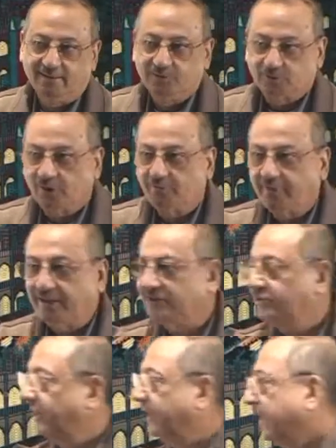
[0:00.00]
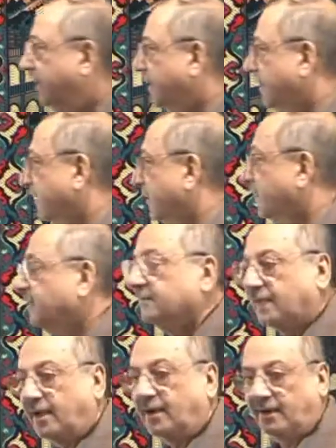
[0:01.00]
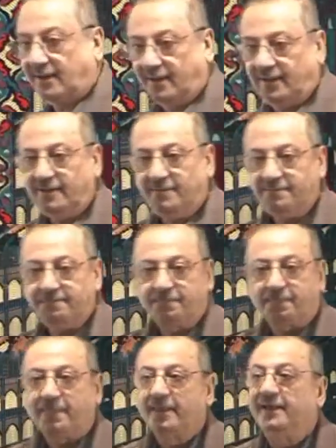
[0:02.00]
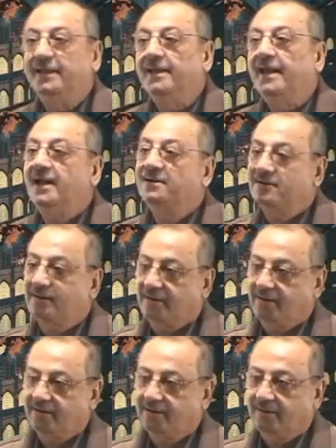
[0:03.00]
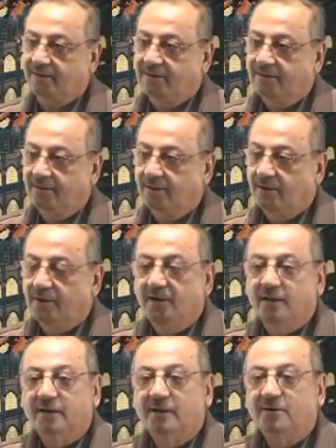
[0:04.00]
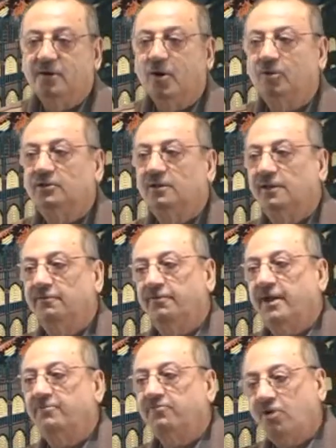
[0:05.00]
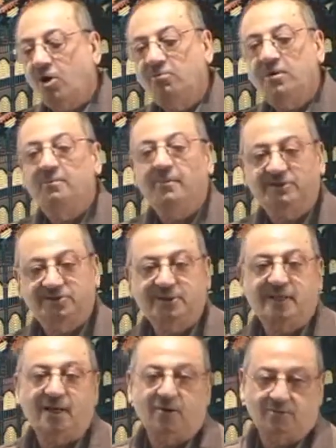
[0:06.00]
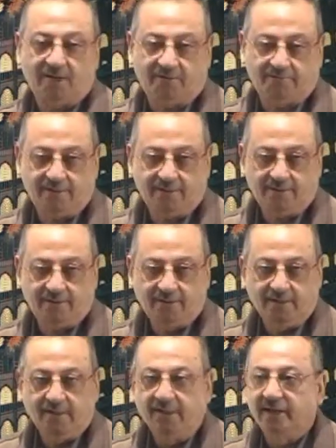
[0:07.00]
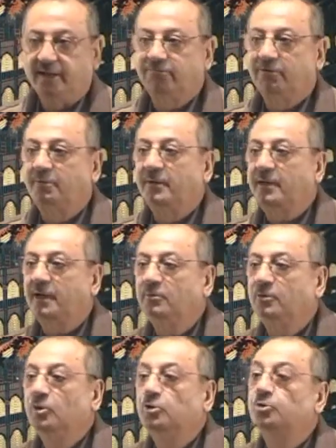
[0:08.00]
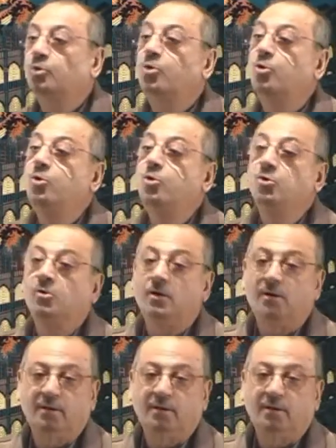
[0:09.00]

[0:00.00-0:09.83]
So if I say, dakhala, he entered. Now, if I form a masdar out of it, it will become dukhul.